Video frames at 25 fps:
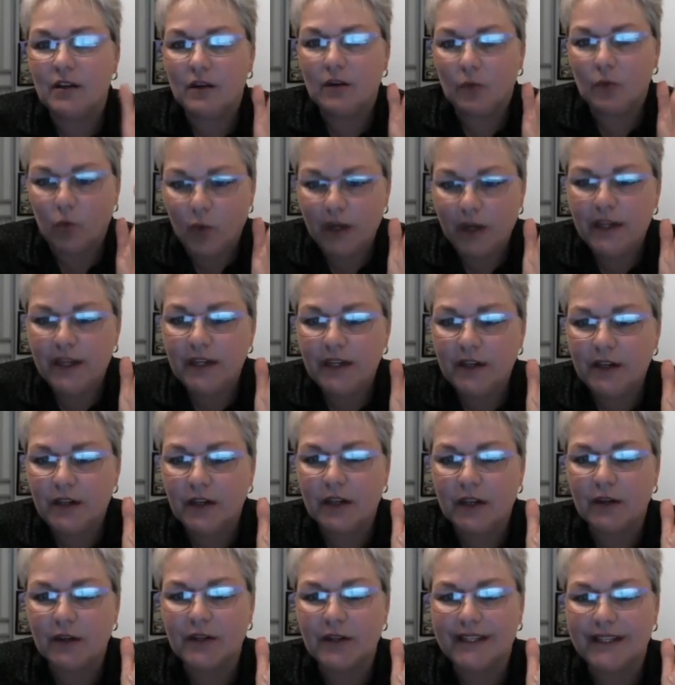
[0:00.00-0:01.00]
When in
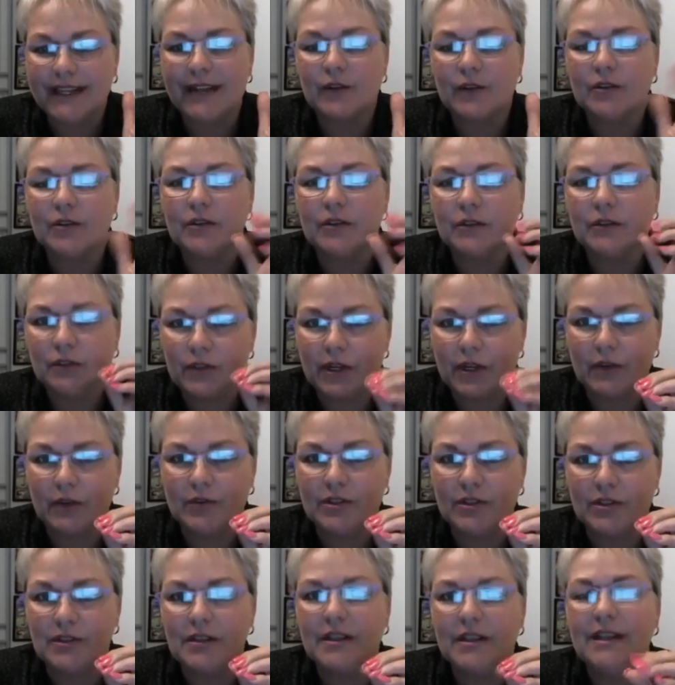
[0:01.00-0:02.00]
doubt, don't.
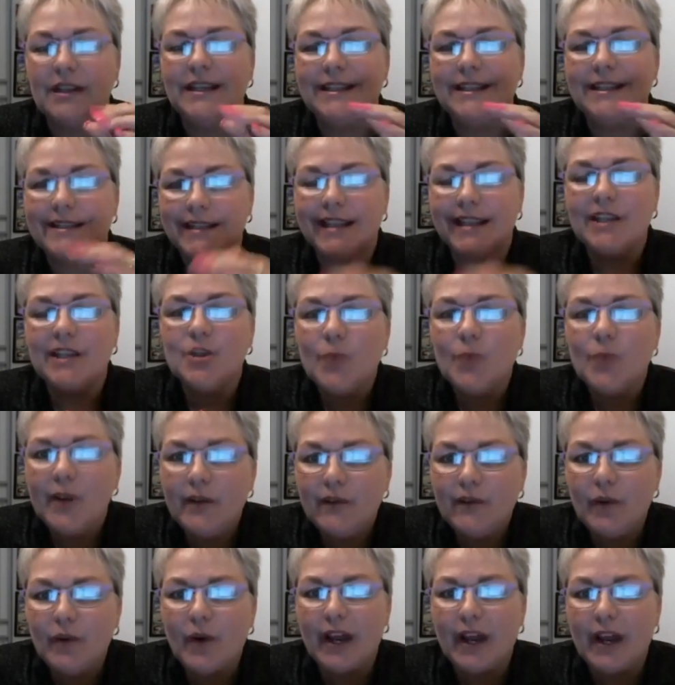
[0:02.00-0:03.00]
Take
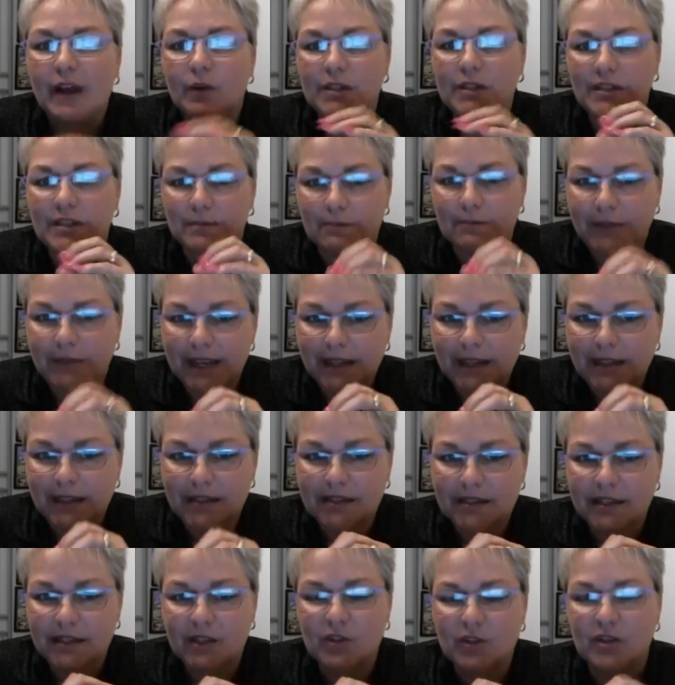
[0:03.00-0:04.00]
24 hours and make a
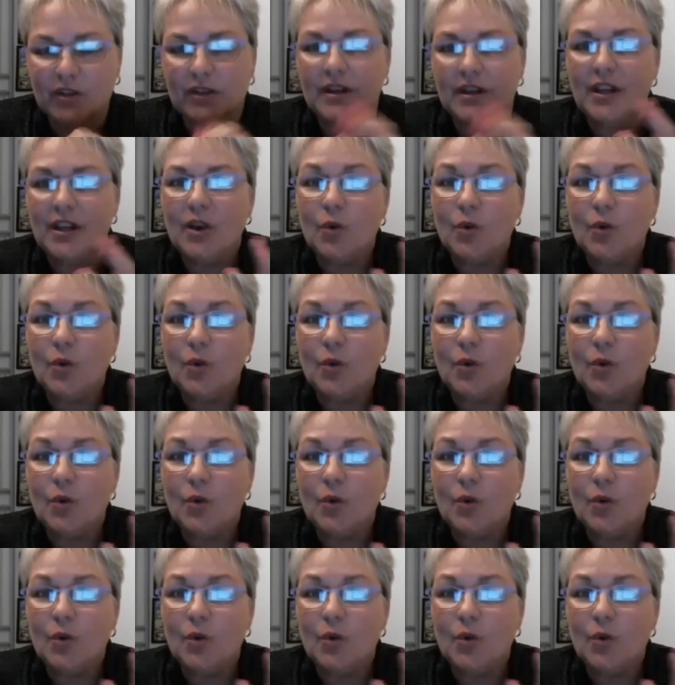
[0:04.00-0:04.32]
decision.